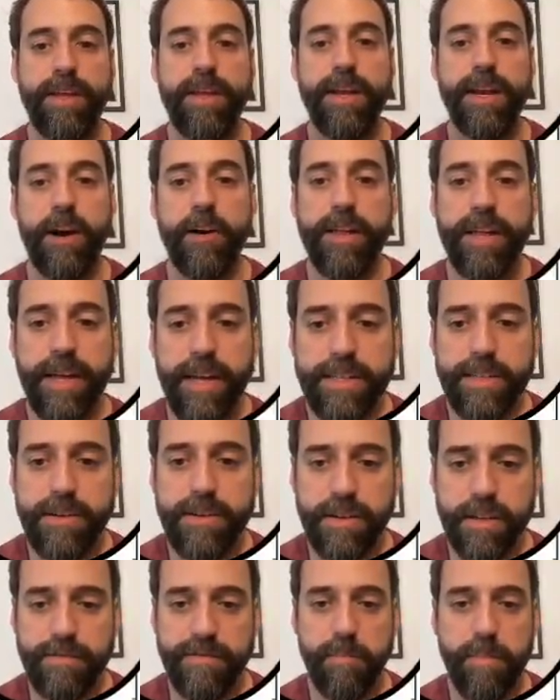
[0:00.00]
Now, in case you're
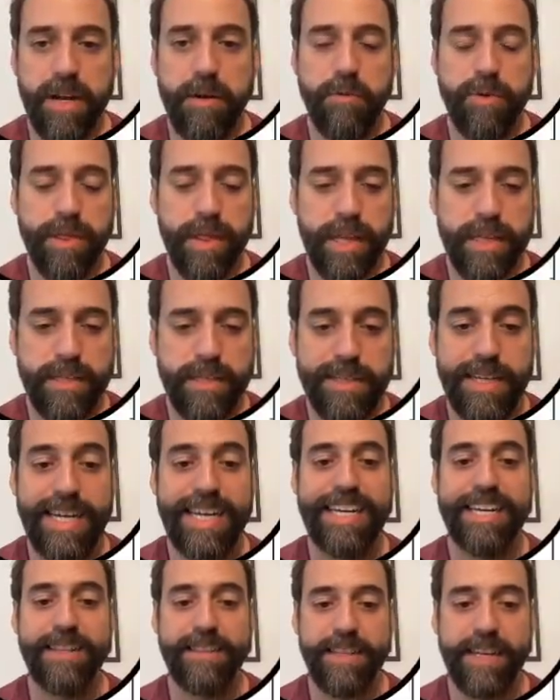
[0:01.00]
not familiar with this
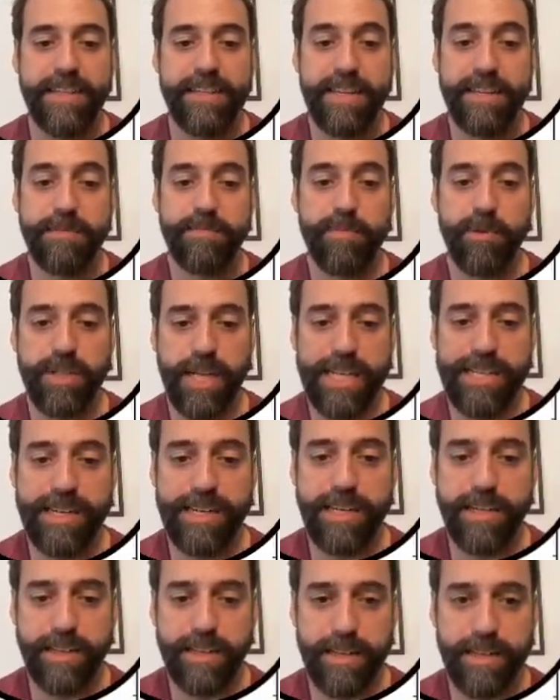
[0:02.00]
is
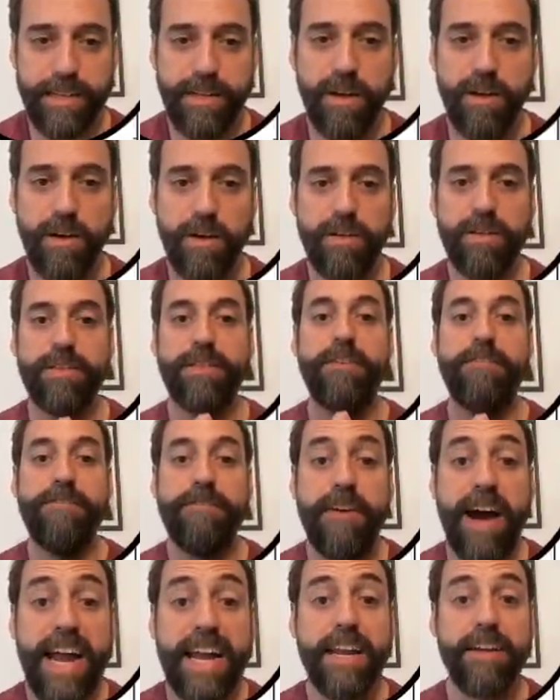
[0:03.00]
precisely the
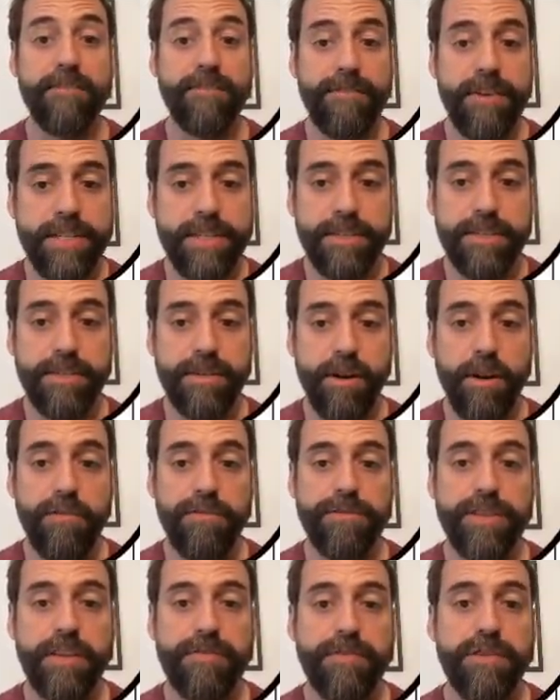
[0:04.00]
defining feature
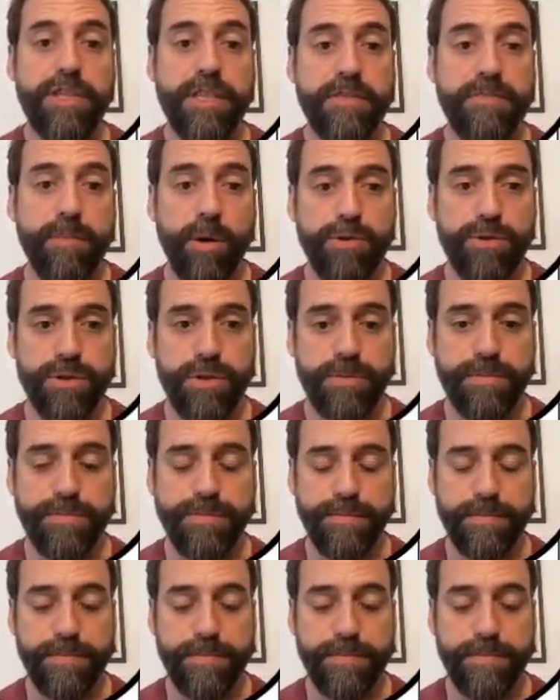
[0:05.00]
of diffusive motion.